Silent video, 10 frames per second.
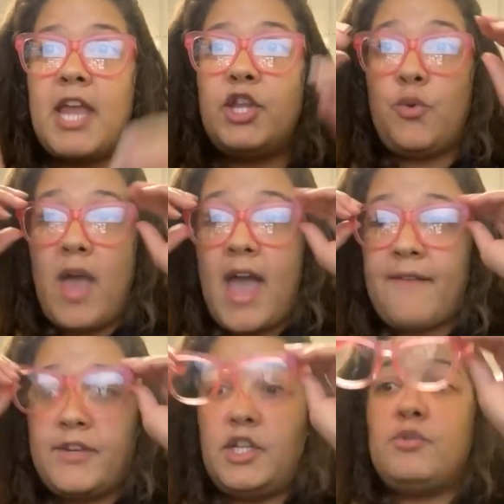and you
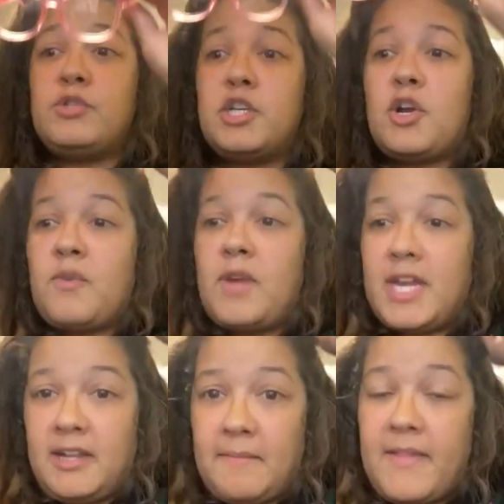have to use the
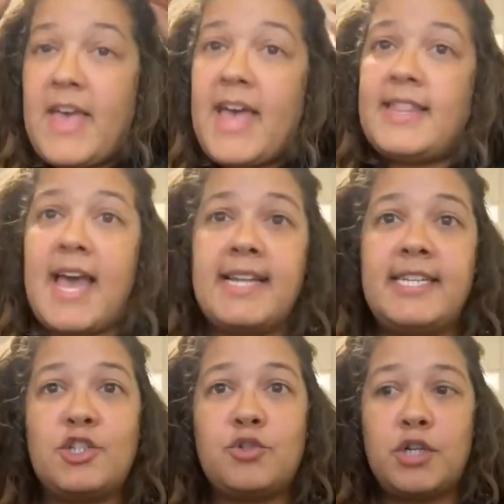curriculum that that
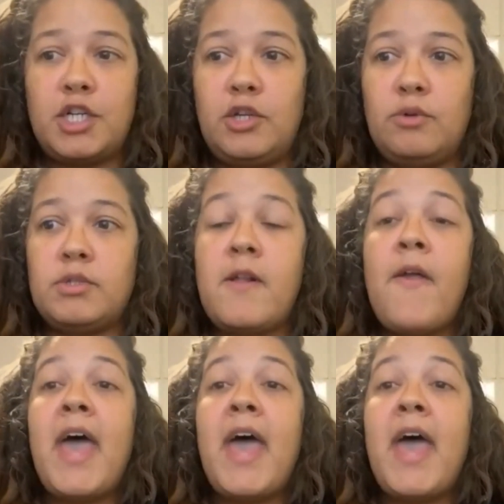district use.